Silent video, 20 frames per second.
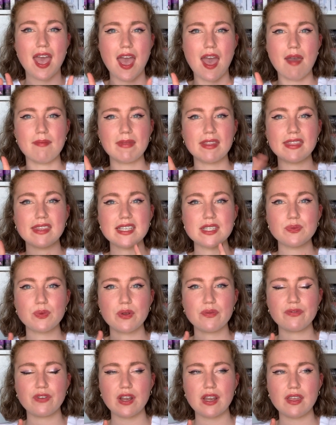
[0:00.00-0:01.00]
um, and this
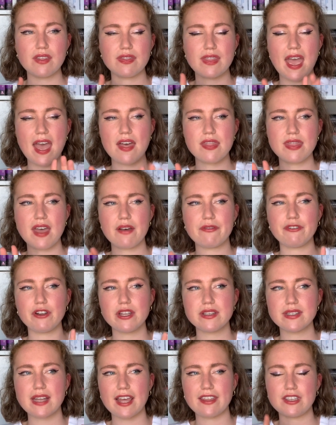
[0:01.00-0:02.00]
one follow that that
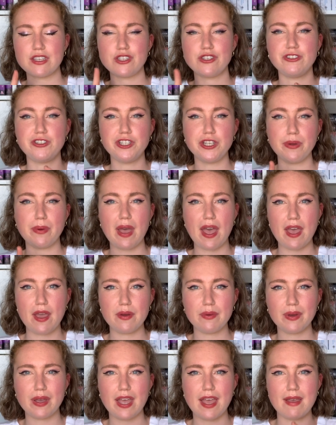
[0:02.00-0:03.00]
follows like this
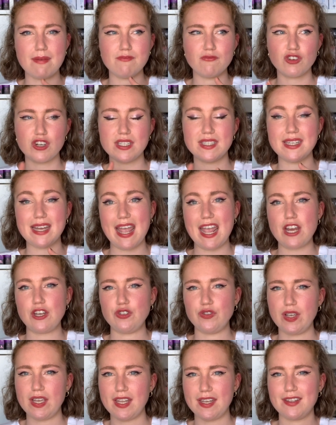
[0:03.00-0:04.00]
duo, um, Royce and
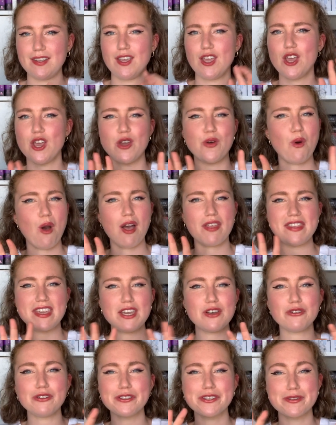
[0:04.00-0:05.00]
Hadrian, who are
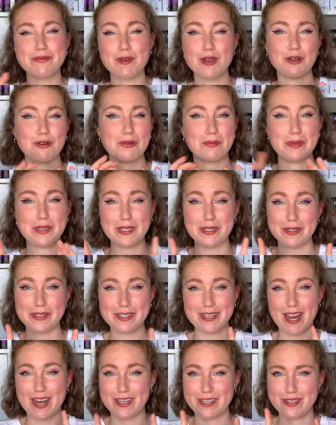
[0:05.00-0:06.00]
the ultimate Grumpy
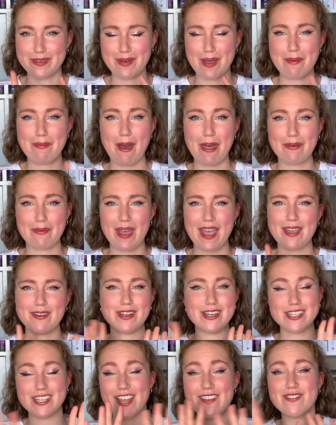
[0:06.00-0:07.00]
Sunshine duo, by the way.
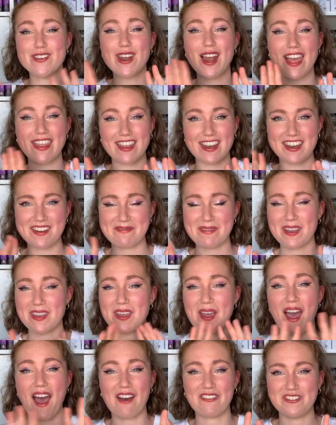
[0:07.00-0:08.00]
If you like that then you
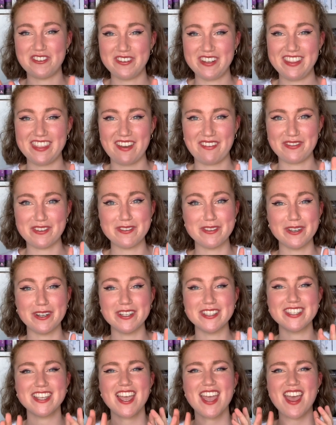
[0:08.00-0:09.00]
have to read Theft of
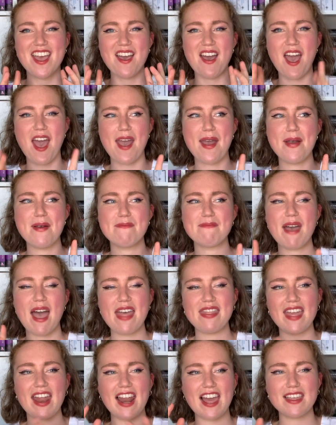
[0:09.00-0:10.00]
Swords. Um,
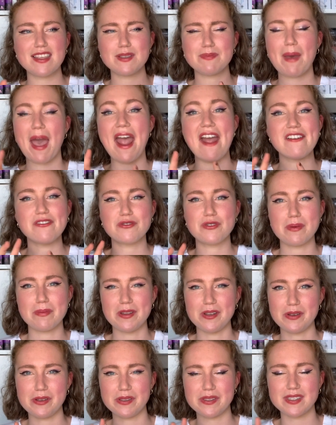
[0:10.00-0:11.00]
and they're like this pair of
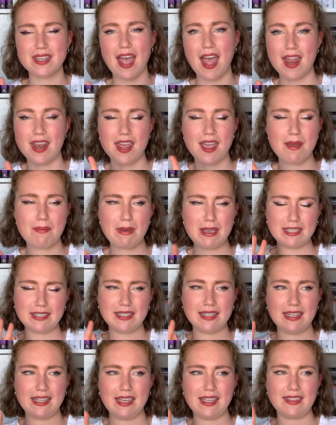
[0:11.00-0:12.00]
criminals, and
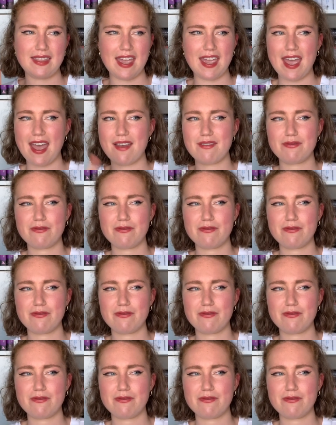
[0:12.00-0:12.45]
basically they get